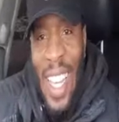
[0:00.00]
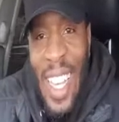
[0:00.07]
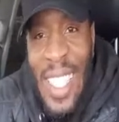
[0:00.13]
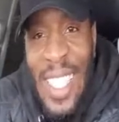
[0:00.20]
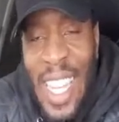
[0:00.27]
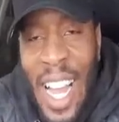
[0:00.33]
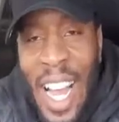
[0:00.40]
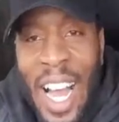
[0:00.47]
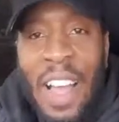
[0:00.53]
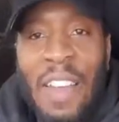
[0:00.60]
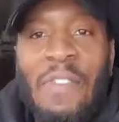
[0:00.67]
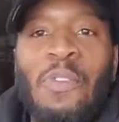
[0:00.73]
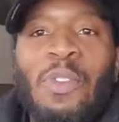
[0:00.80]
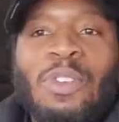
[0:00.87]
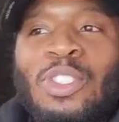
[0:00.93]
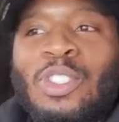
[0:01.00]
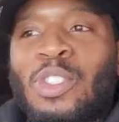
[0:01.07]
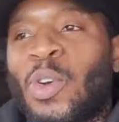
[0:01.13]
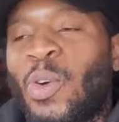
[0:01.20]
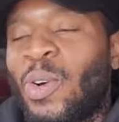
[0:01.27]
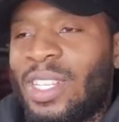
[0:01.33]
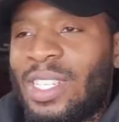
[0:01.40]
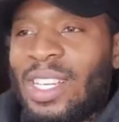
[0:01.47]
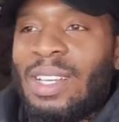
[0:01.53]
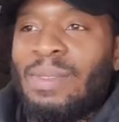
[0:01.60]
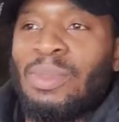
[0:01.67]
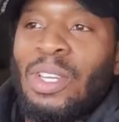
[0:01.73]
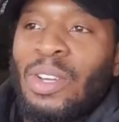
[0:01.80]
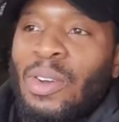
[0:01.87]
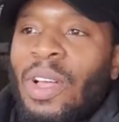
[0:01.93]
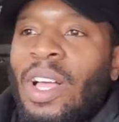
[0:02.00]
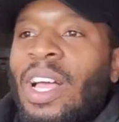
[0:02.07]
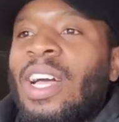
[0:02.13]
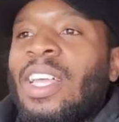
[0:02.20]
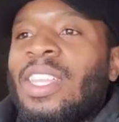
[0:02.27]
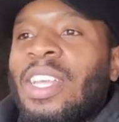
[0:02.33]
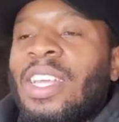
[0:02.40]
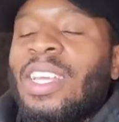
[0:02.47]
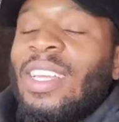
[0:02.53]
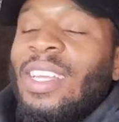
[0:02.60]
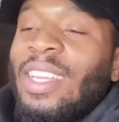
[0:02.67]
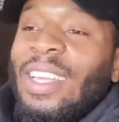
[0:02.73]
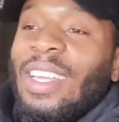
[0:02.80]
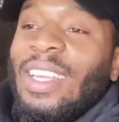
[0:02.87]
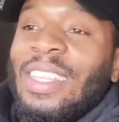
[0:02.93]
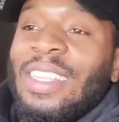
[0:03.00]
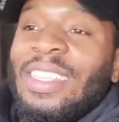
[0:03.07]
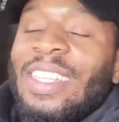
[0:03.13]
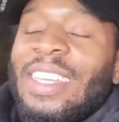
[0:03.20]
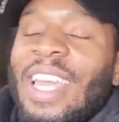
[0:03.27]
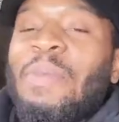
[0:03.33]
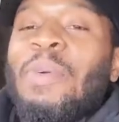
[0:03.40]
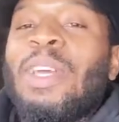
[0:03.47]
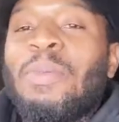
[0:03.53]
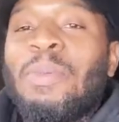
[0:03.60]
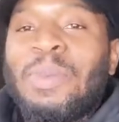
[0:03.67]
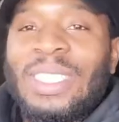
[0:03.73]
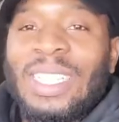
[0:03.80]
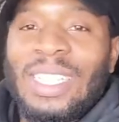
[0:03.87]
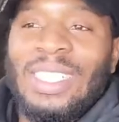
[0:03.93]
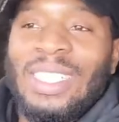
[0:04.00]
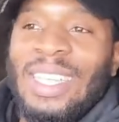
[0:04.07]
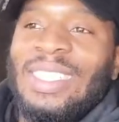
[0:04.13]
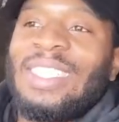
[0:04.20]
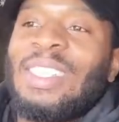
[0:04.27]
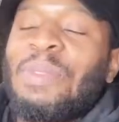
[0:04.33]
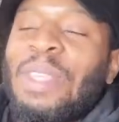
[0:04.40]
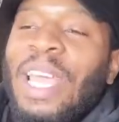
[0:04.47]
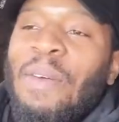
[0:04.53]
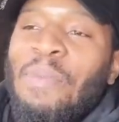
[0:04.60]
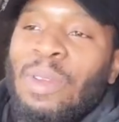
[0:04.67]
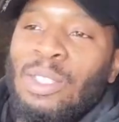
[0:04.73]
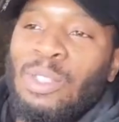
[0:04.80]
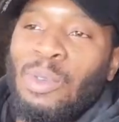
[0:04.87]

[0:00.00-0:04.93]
It's time for story time. So... the neighborhood we just said, something happened in